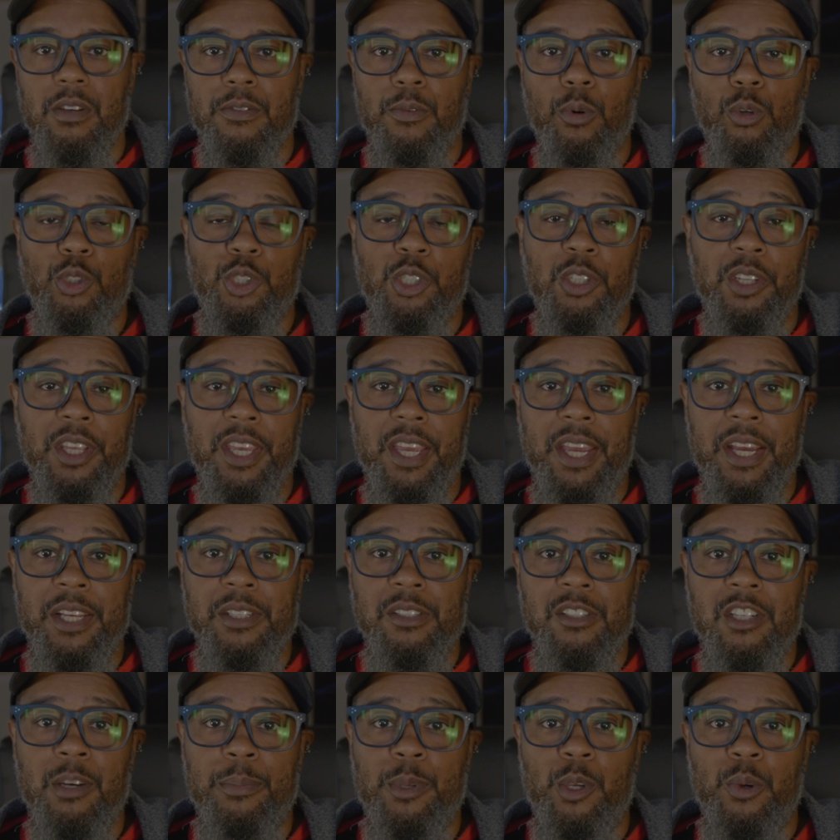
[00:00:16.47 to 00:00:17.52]
Fortunately,
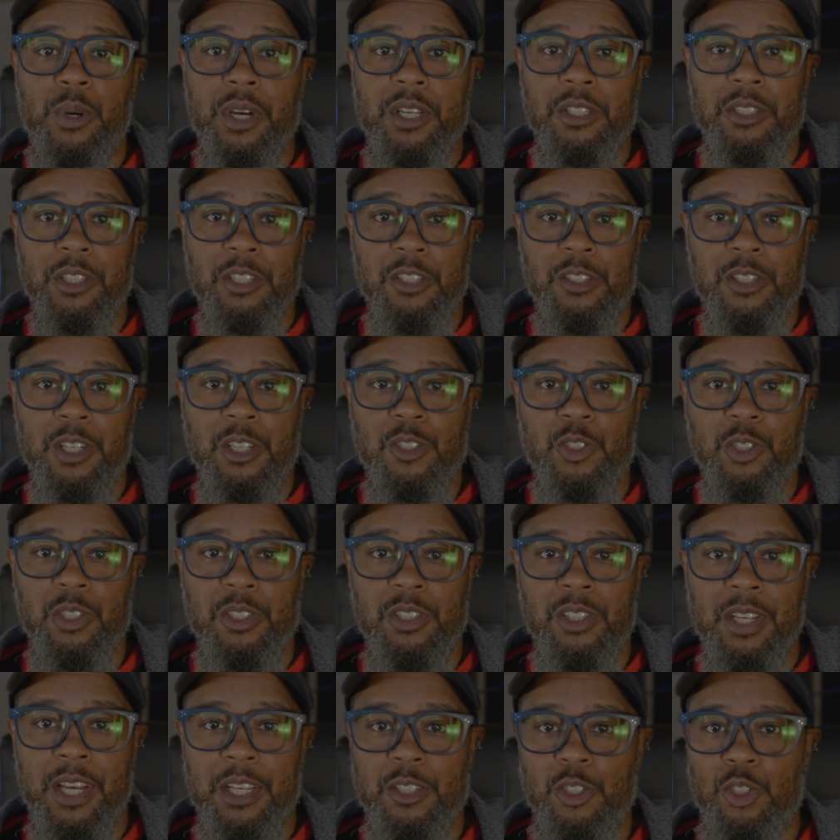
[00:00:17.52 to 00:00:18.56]
SWS
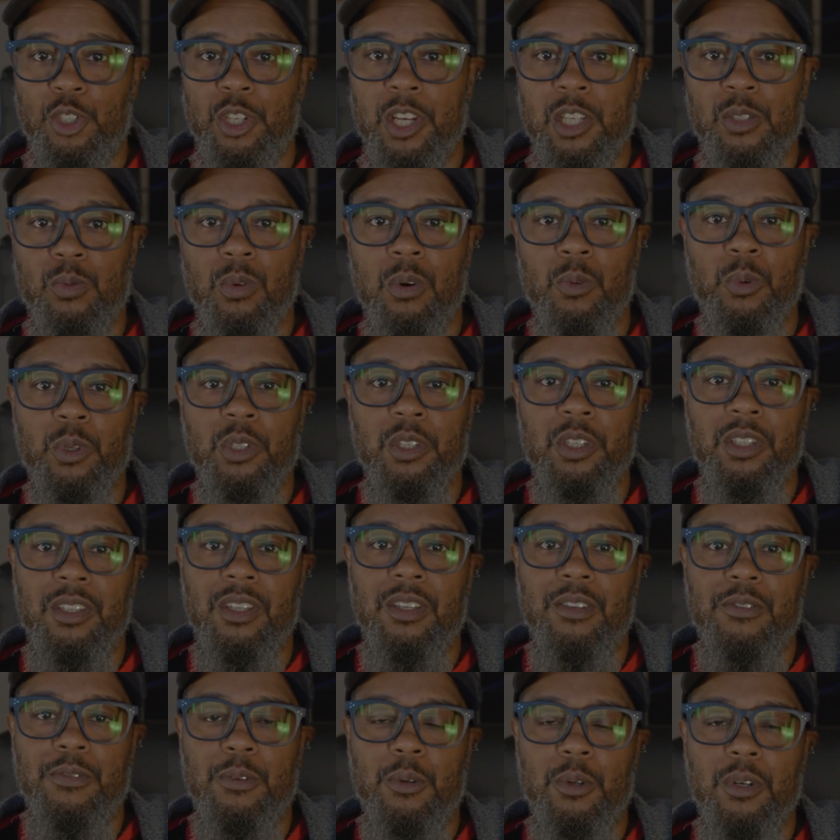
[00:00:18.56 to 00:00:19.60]
Extensions has just what we're
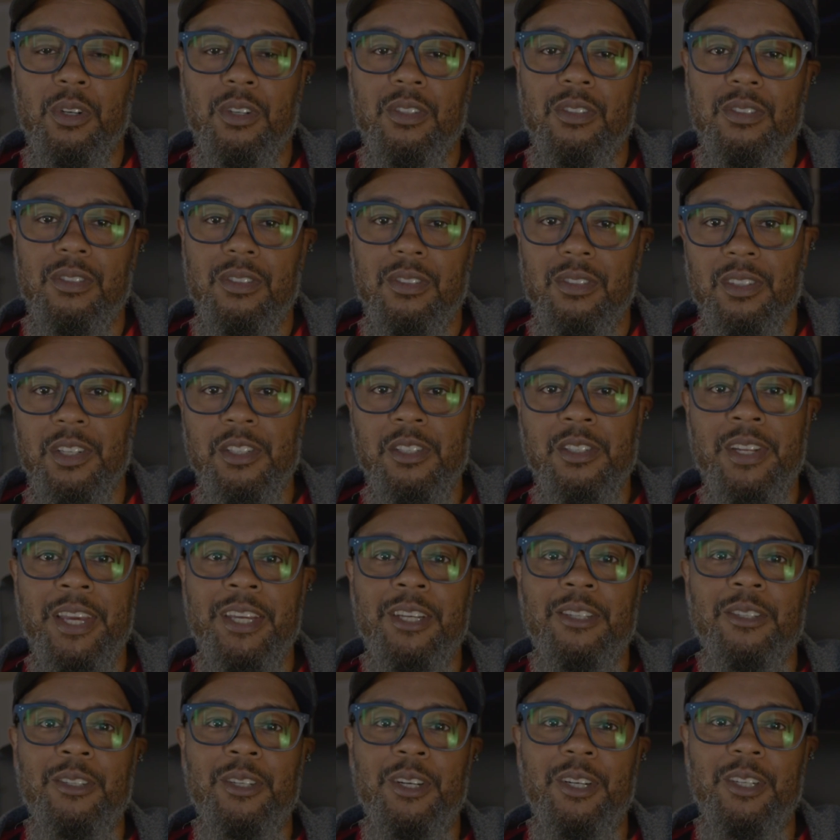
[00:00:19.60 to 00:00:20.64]
looking for. Let's
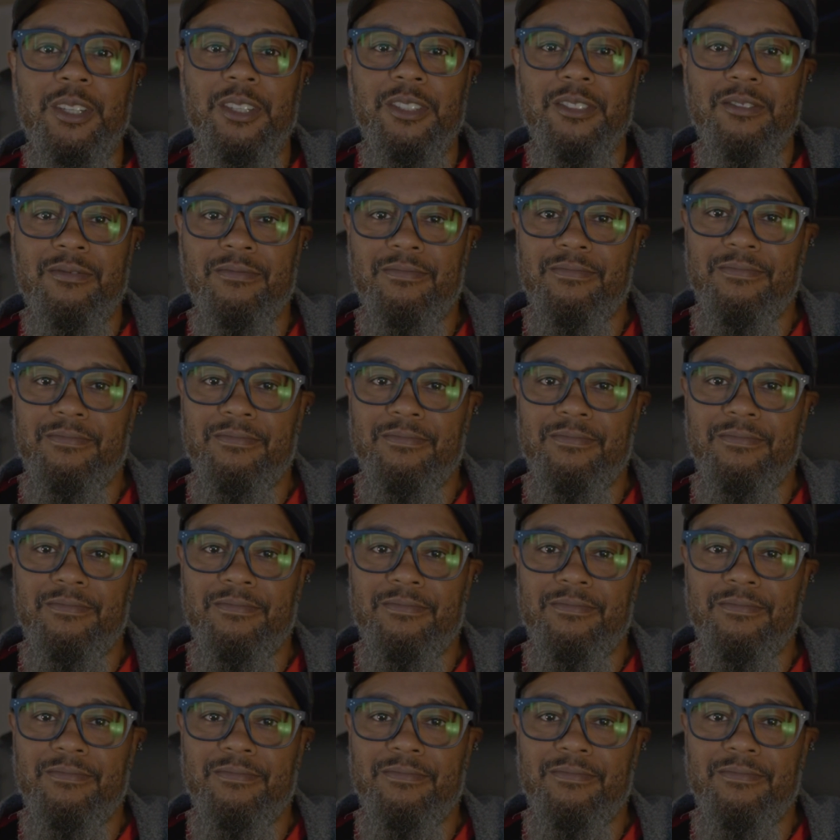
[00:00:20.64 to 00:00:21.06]
take a look.